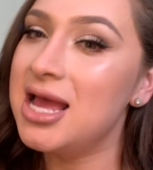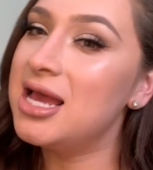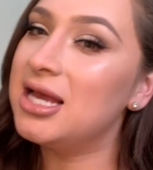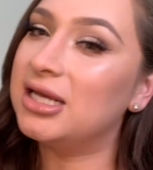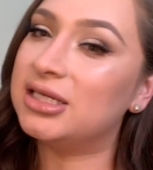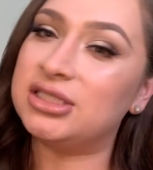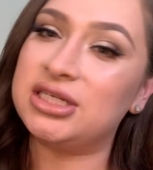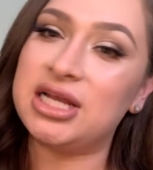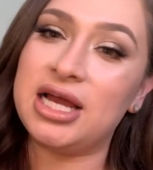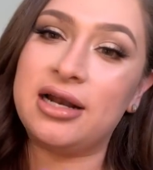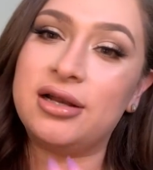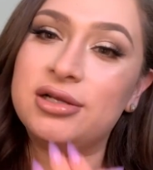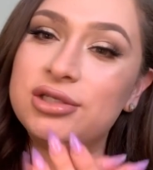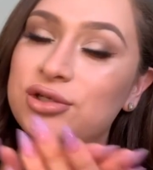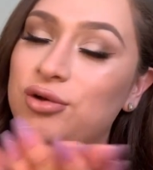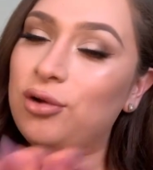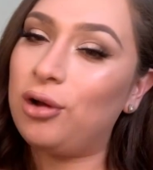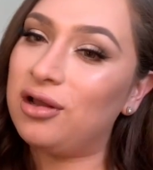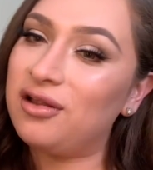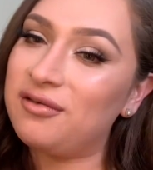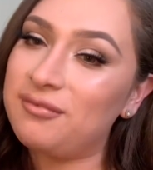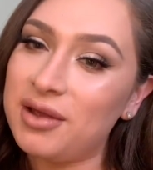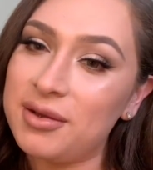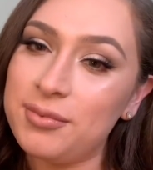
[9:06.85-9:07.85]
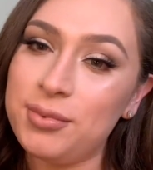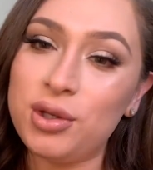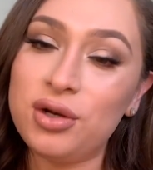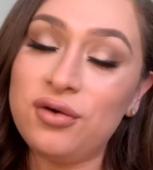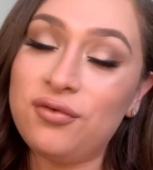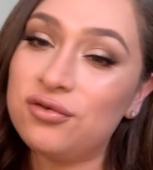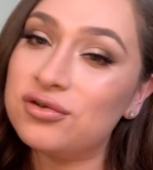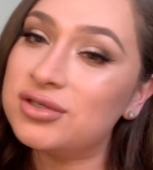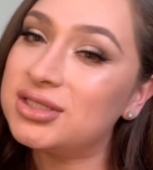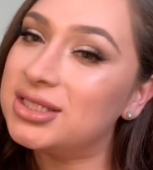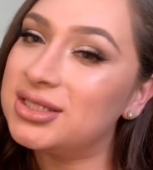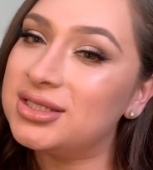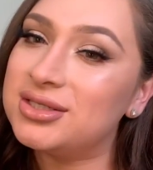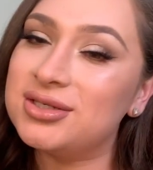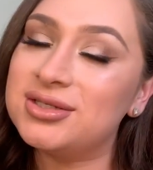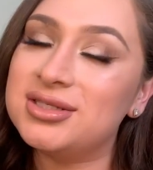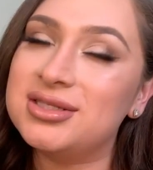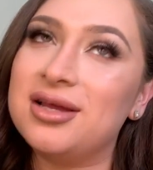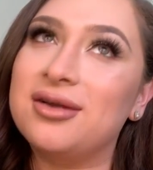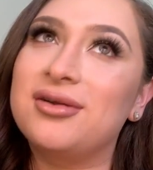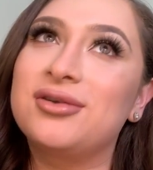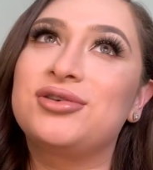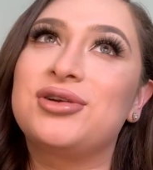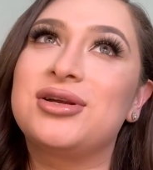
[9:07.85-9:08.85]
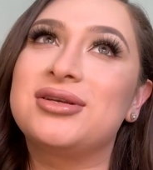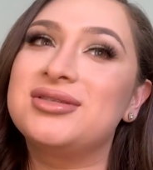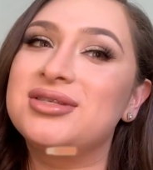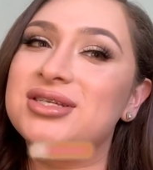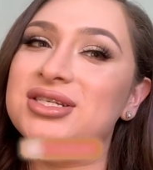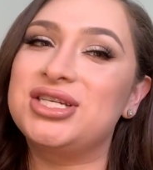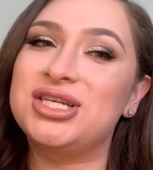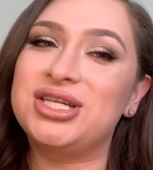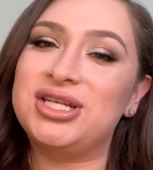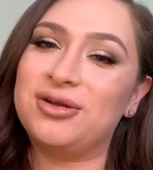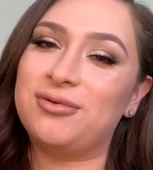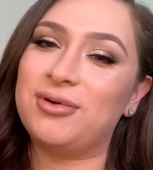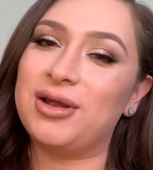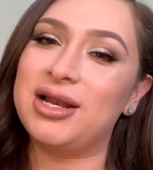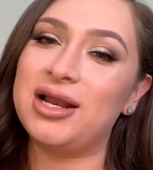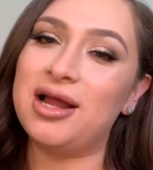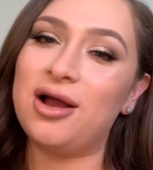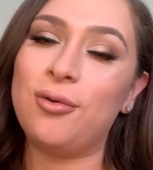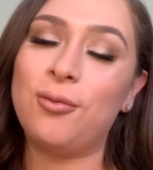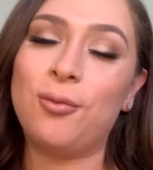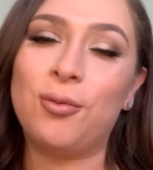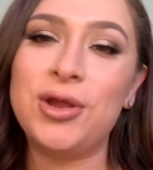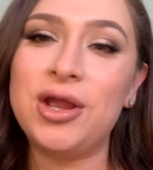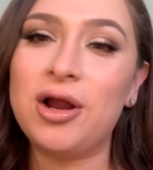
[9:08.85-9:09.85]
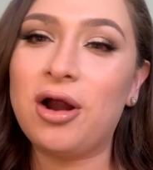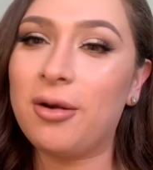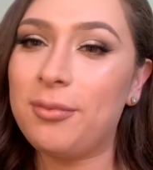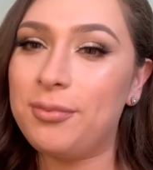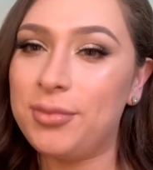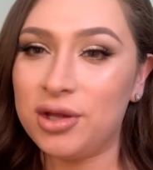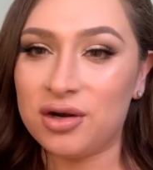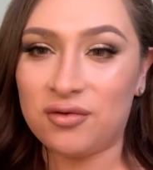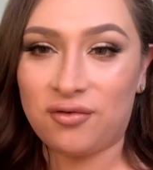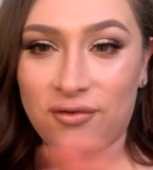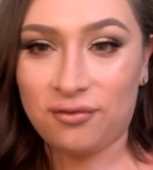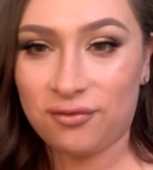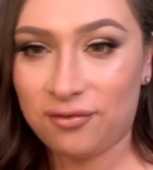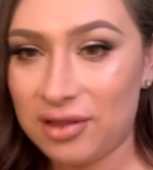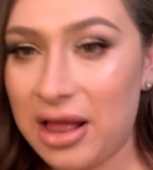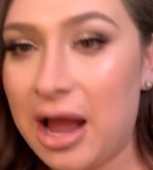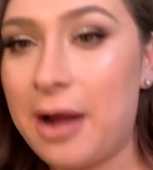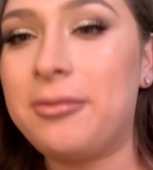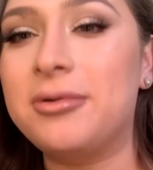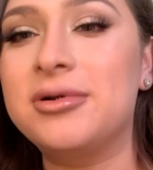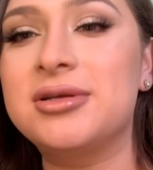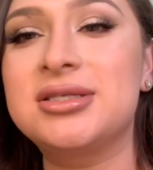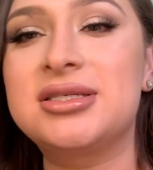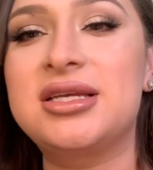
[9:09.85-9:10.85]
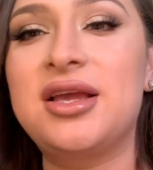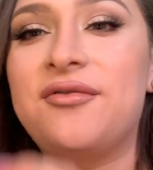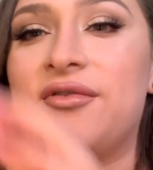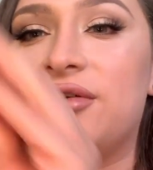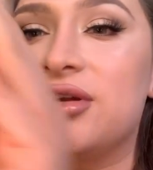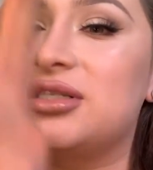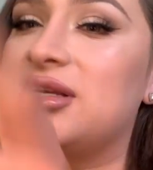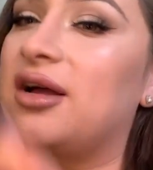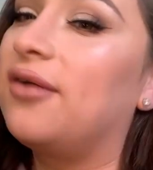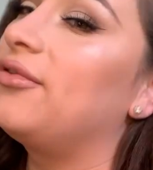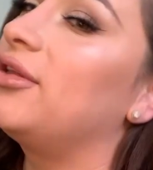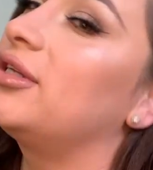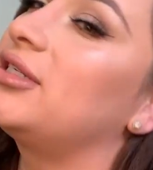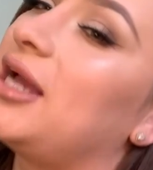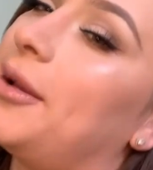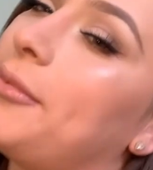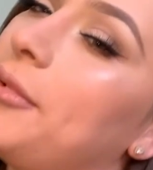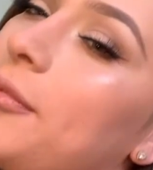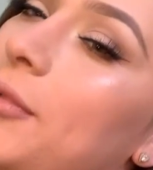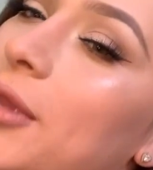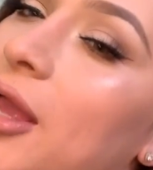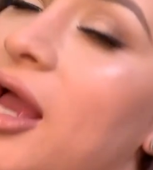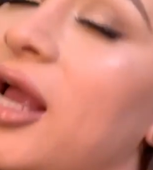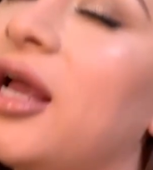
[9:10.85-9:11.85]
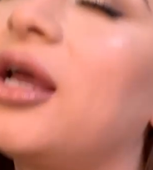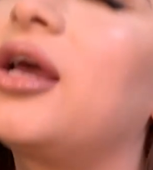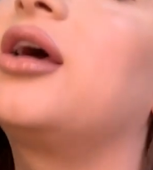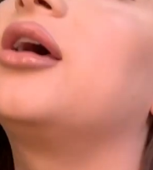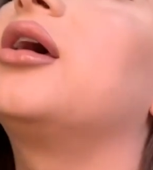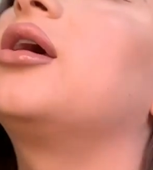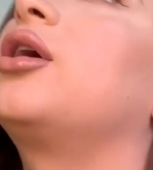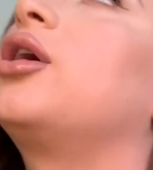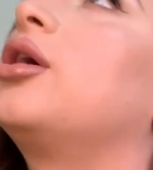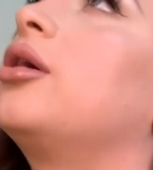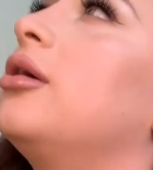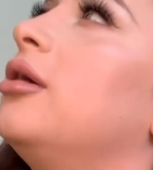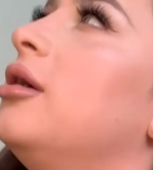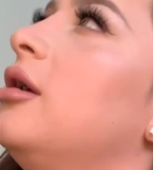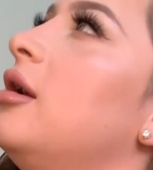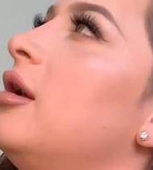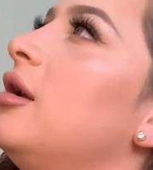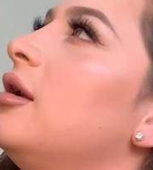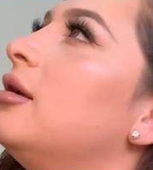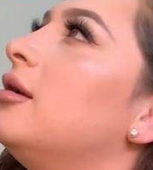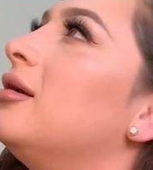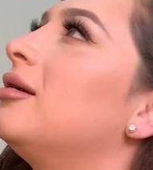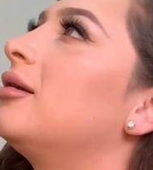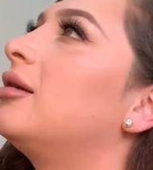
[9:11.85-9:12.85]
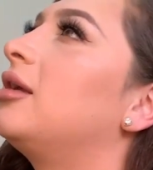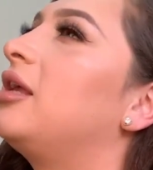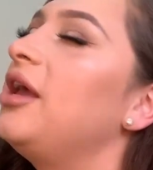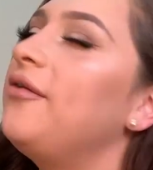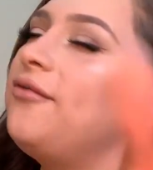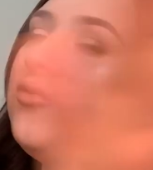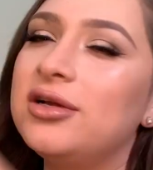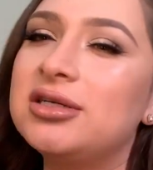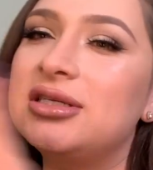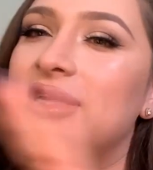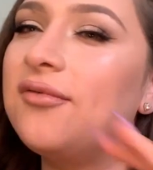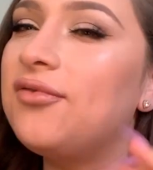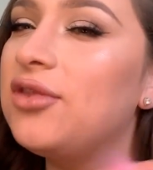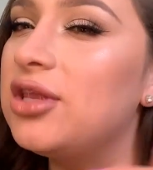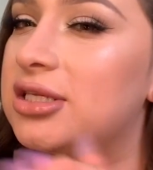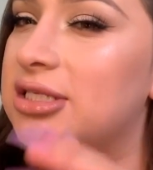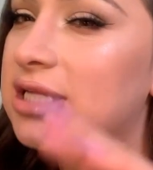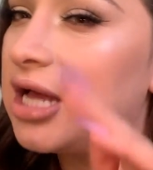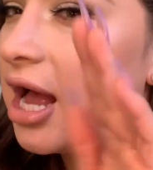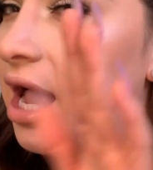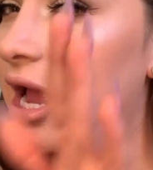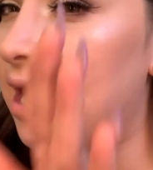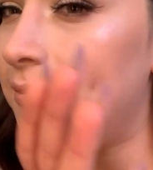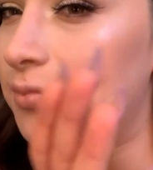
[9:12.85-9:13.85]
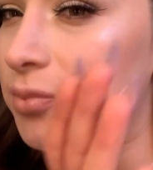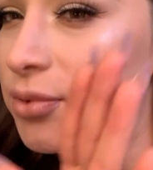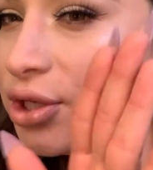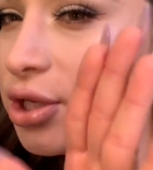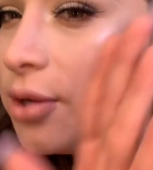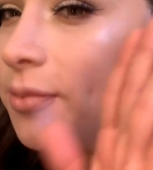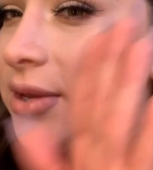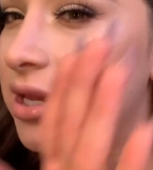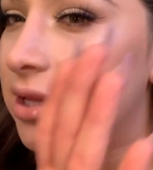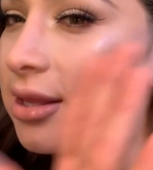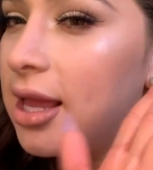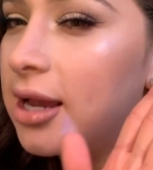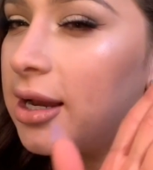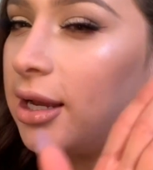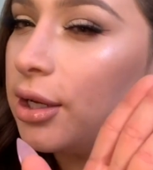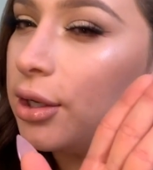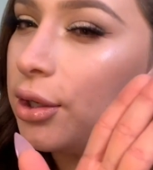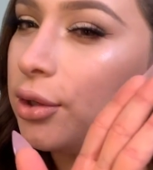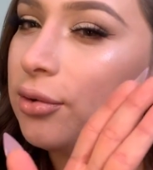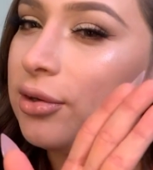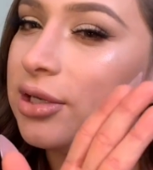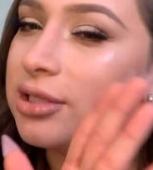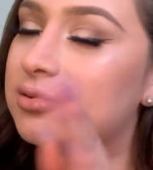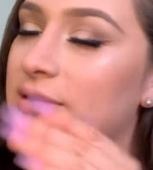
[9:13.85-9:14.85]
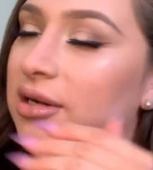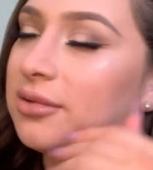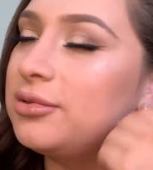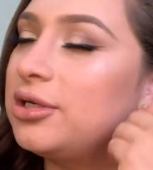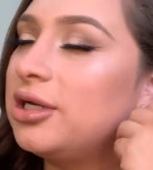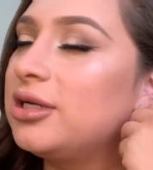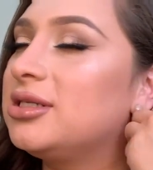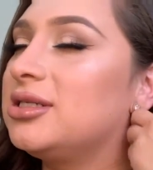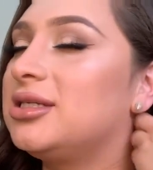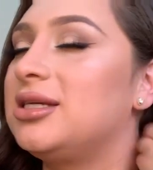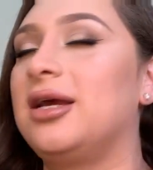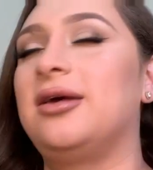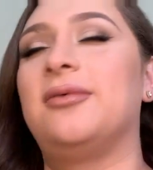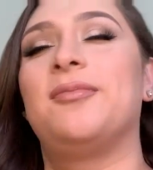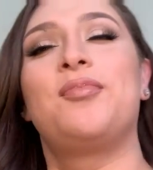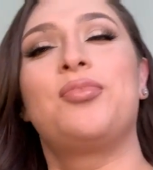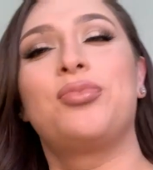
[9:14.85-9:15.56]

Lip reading: Shout out to all of my beautiful sisters that are transitioning right now. We are beautiful flowers. Give yourself the time to be in a give yourself the time to be in that cocoon is what I'm trying to say.